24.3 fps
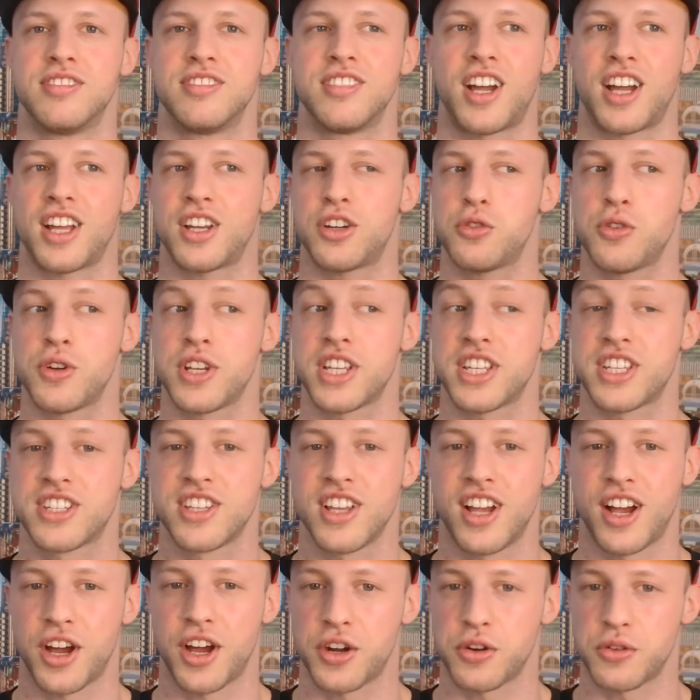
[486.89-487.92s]
I'd always
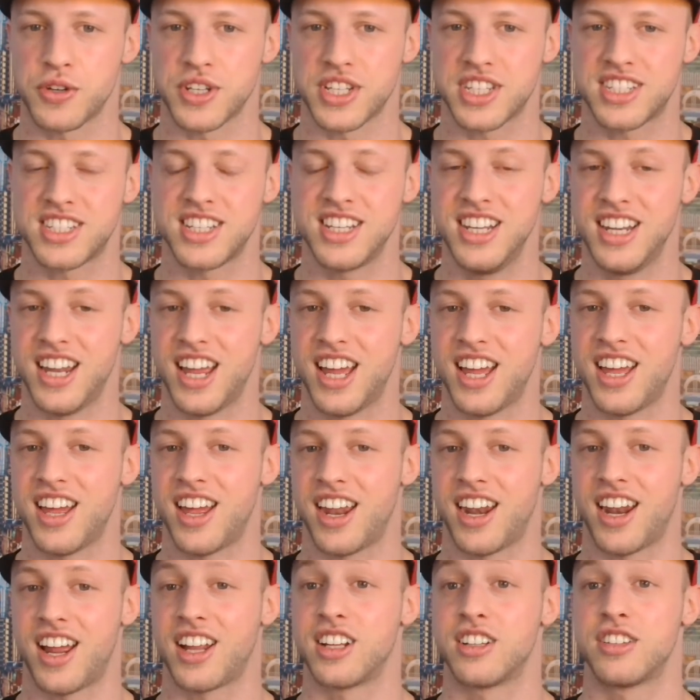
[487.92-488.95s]
seen it,
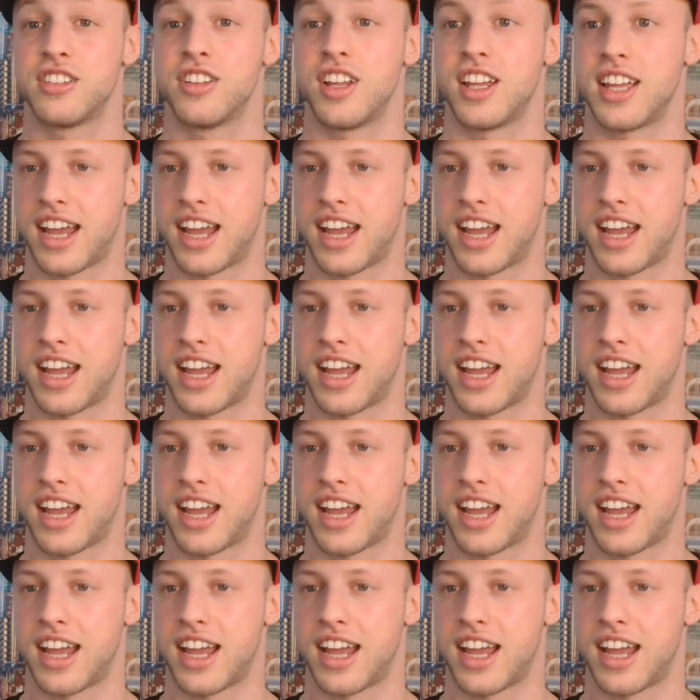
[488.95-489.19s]
and